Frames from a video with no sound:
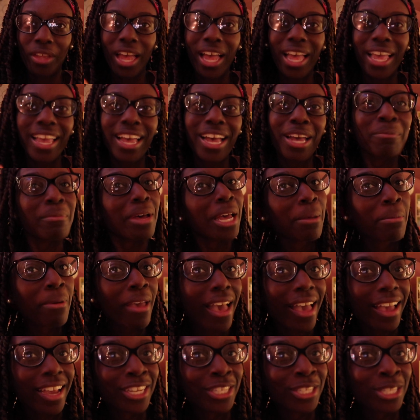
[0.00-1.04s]
I got my
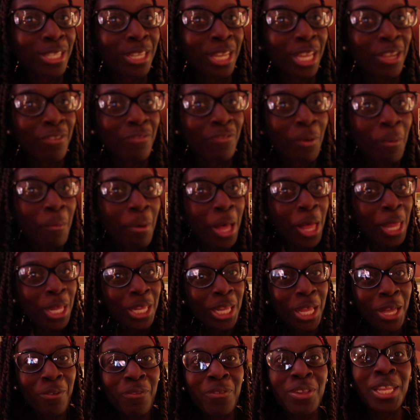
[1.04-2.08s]
package today from
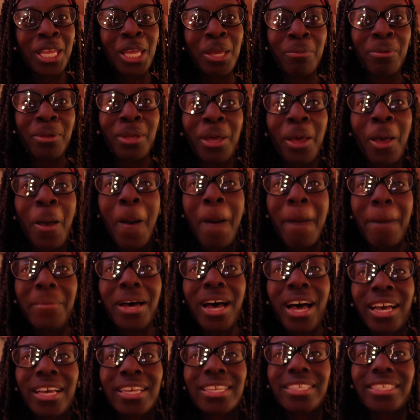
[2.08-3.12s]
Lovely Book
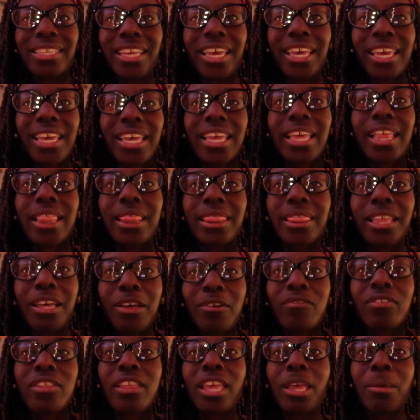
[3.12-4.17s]
Box. Hey,
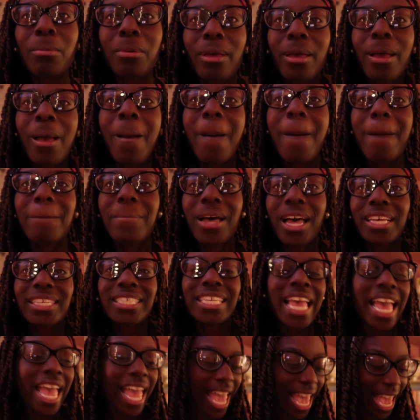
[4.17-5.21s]
Lovely Book Box.
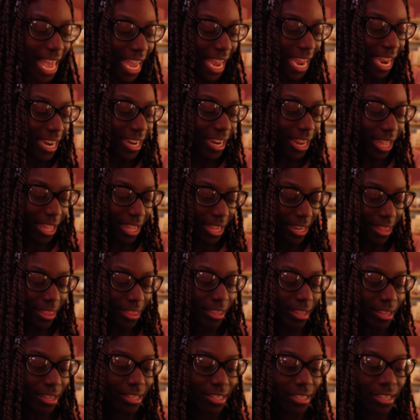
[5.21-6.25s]
And in
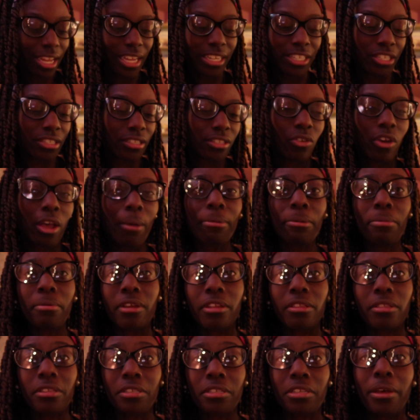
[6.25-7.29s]
this, I just so happen to
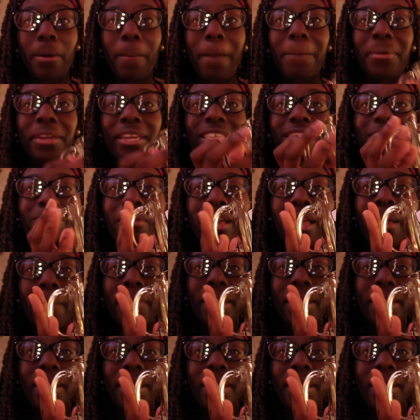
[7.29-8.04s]
pick this up. But it's my